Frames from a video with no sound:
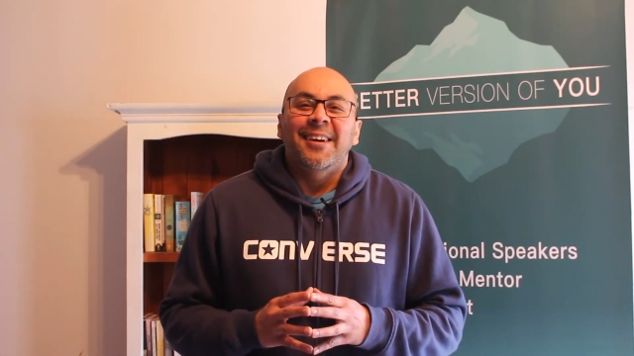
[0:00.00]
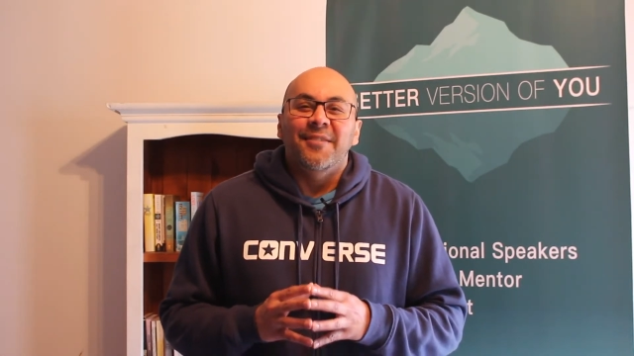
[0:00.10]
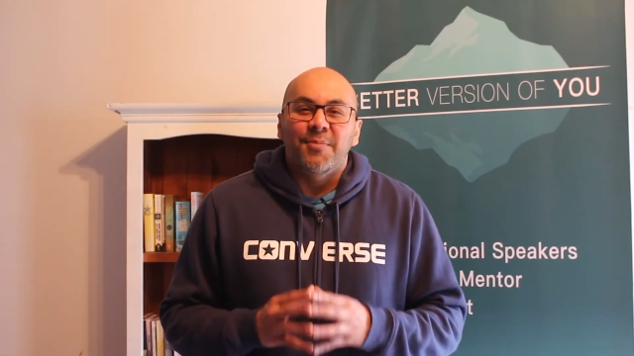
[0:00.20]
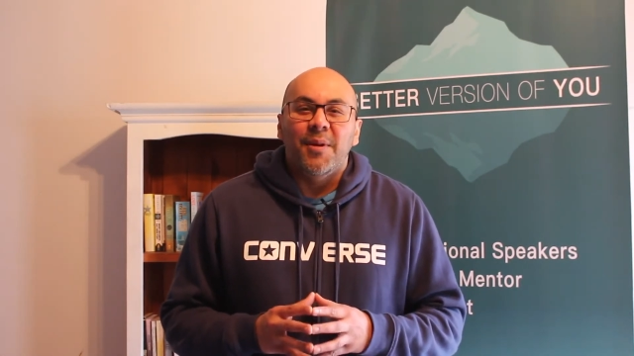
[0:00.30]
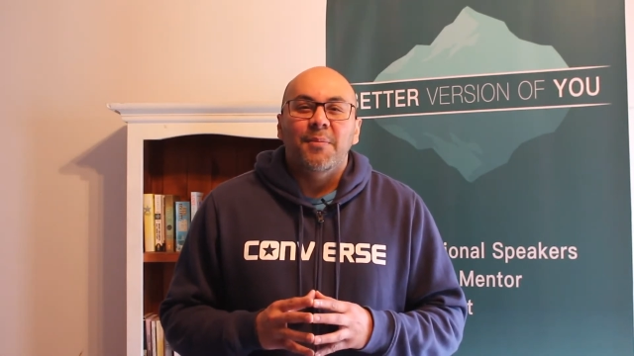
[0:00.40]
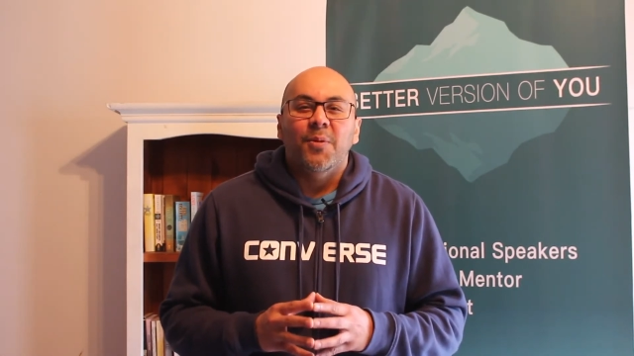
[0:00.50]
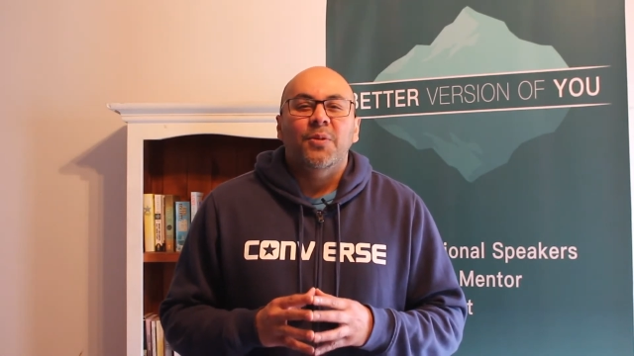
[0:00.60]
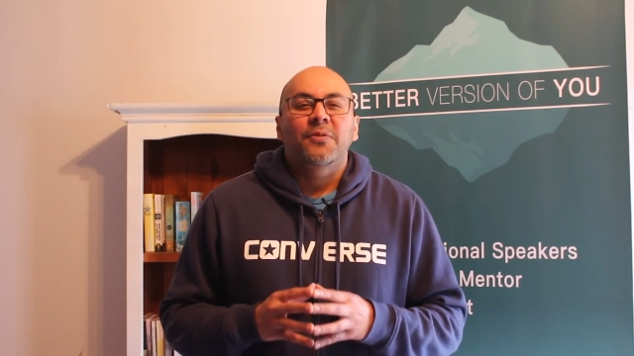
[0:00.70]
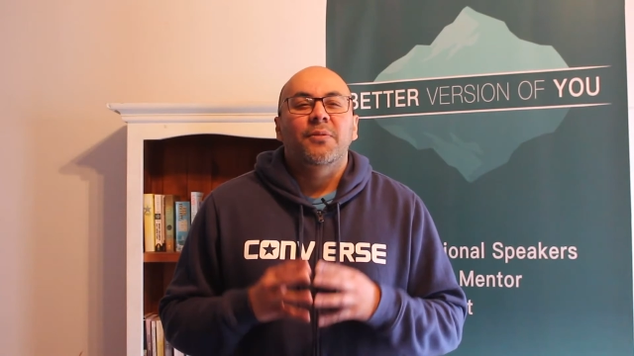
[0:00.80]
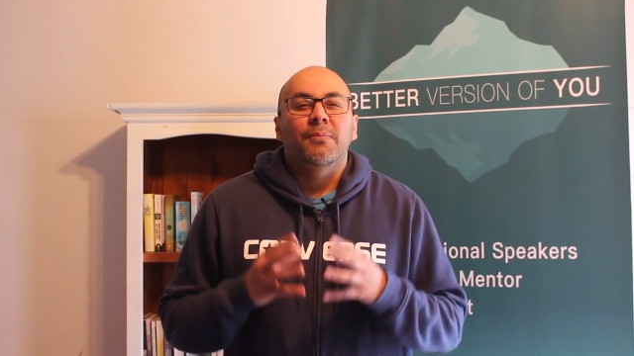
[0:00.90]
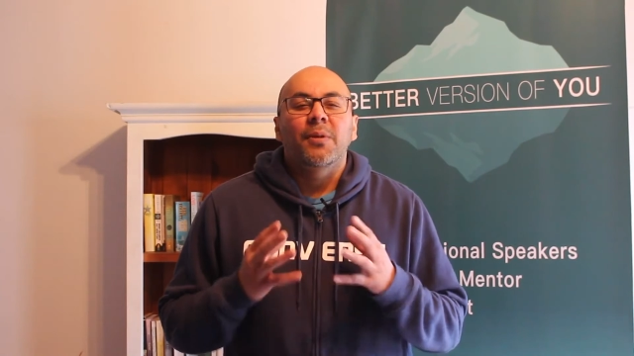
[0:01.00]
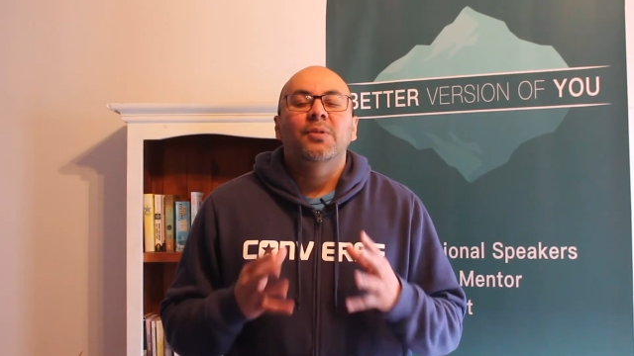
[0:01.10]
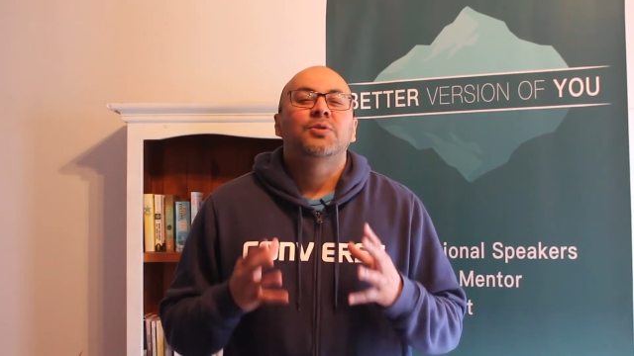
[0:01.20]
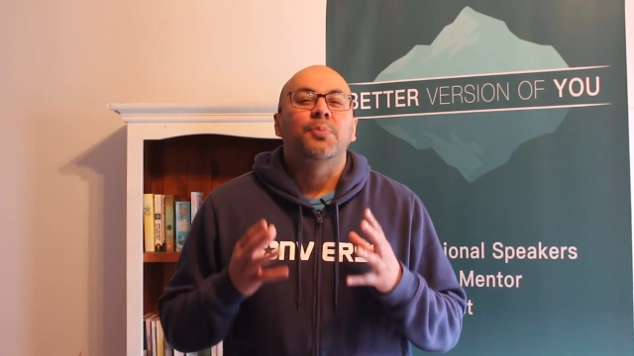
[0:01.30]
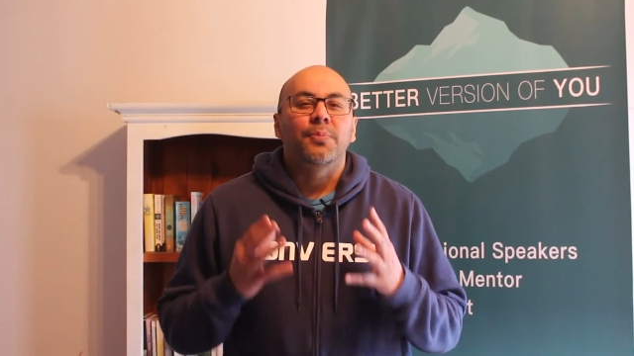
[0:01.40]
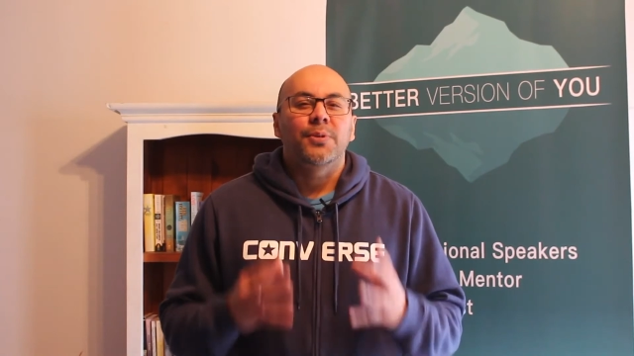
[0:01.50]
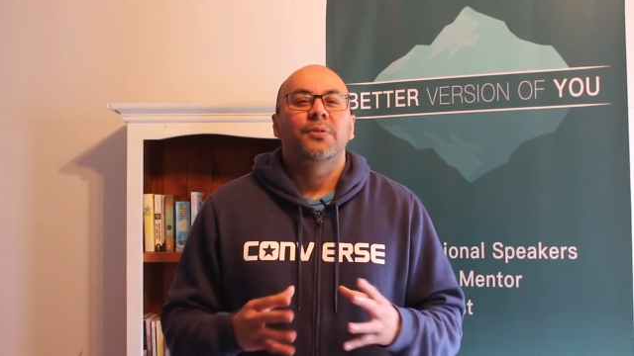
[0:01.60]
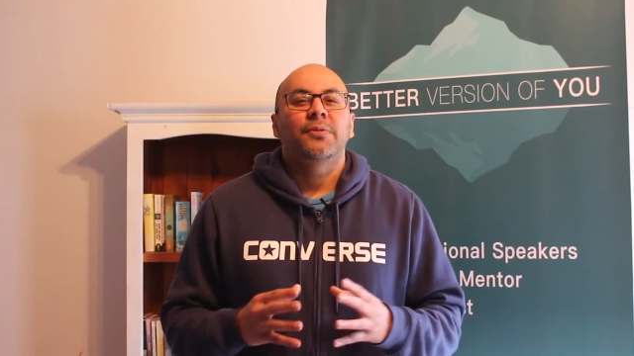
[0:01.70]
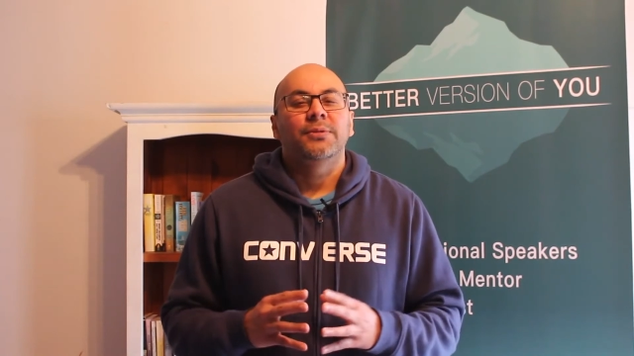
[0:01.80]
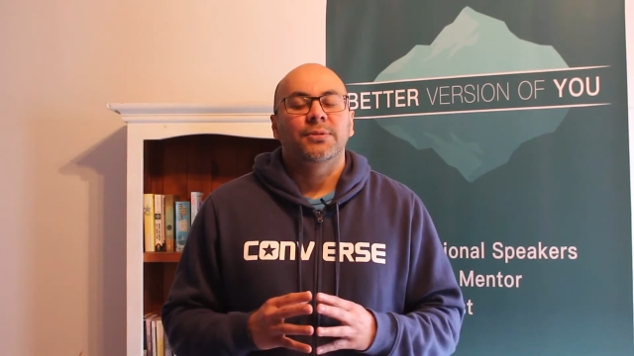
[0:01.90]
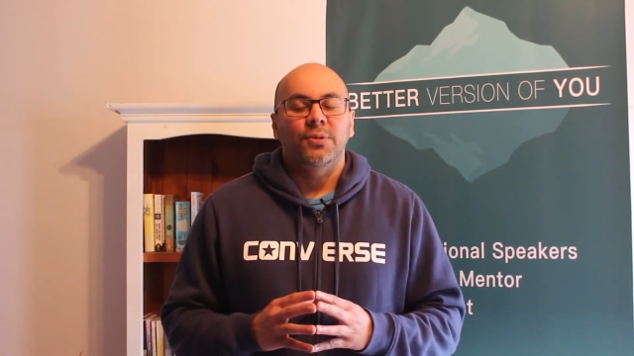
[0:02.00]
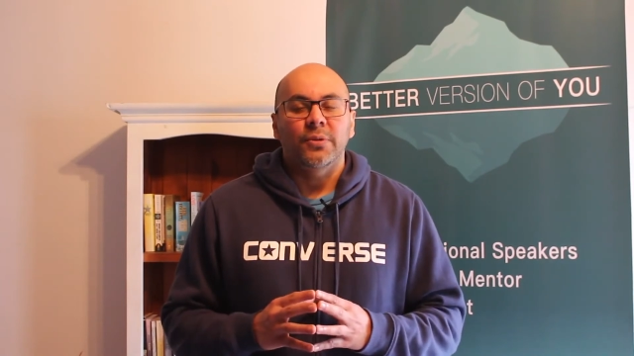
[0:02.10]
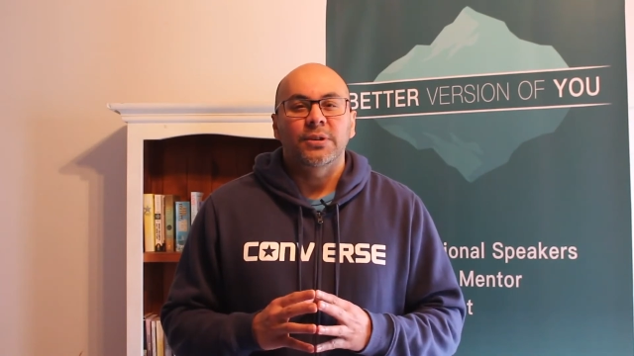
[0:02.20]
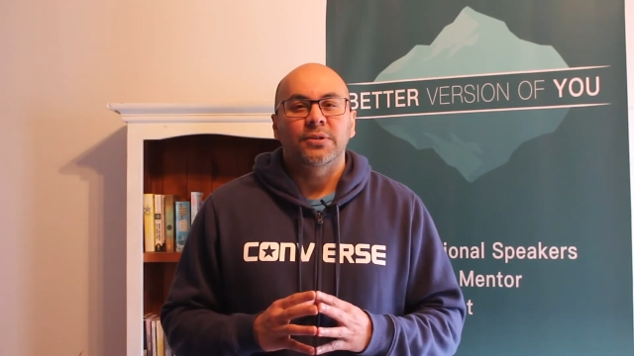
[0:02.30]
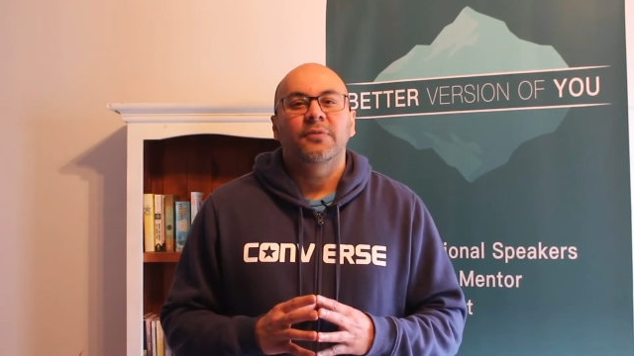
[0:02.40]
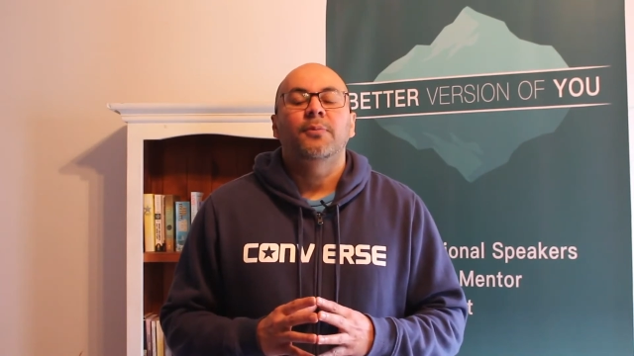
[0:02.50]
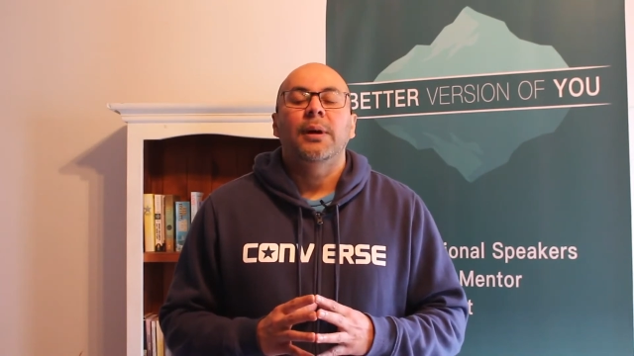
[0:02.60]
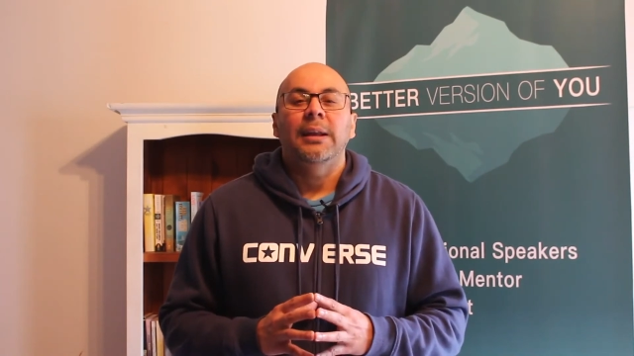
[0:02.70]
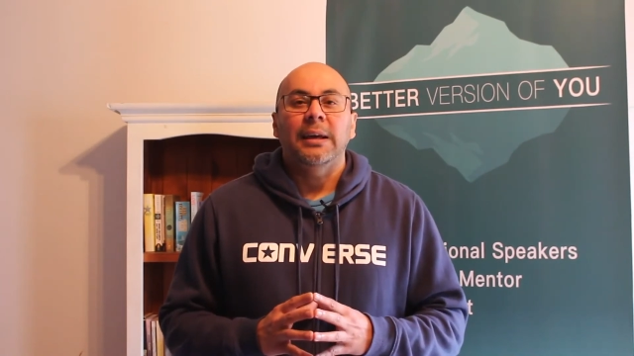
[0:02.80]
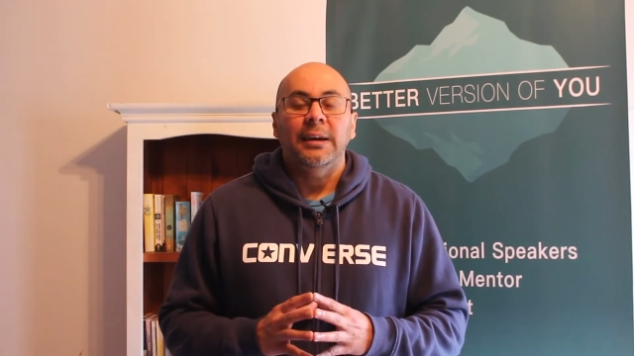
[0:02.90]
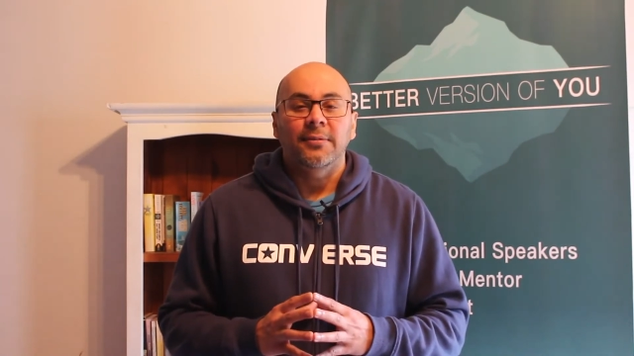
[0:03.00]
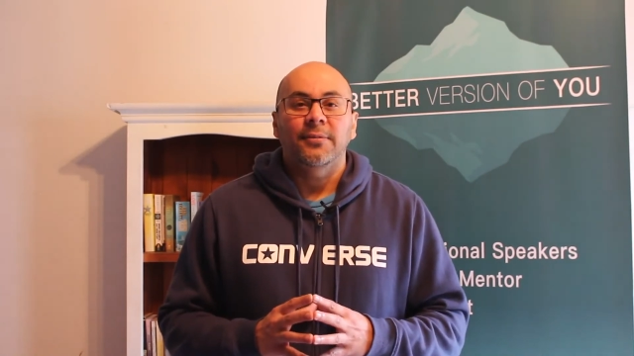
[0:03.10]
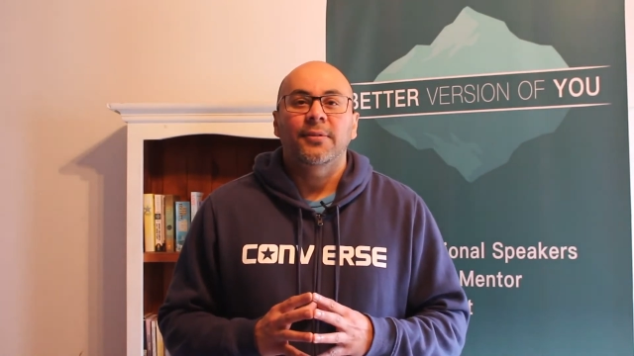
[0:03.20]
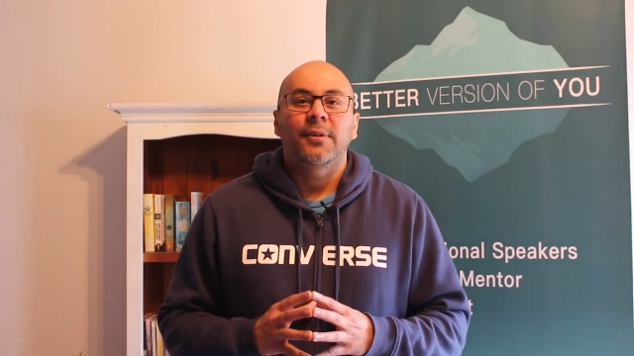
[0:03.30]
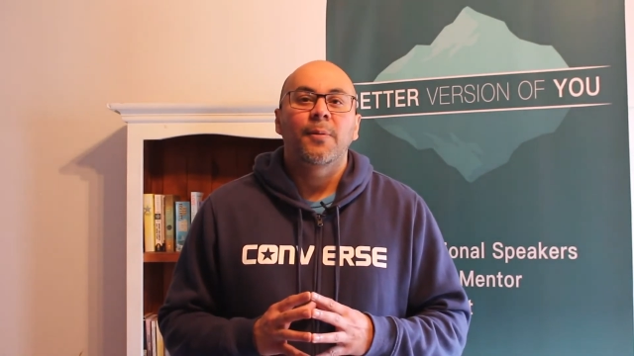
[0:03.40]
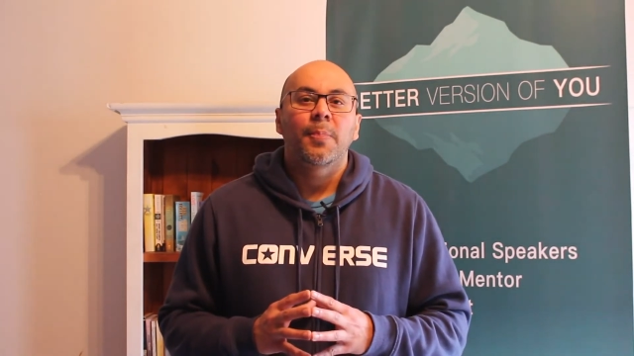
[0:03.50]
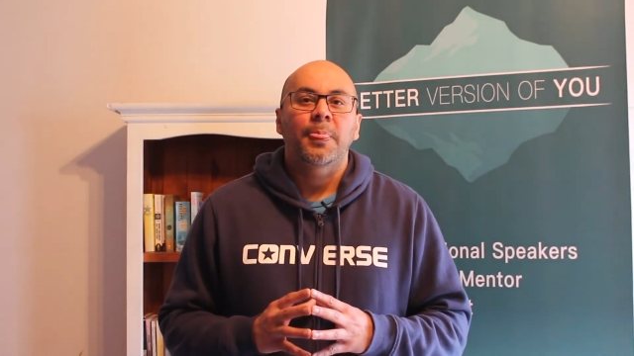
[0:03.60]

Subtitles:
I remember one of the most beautiful stories of my life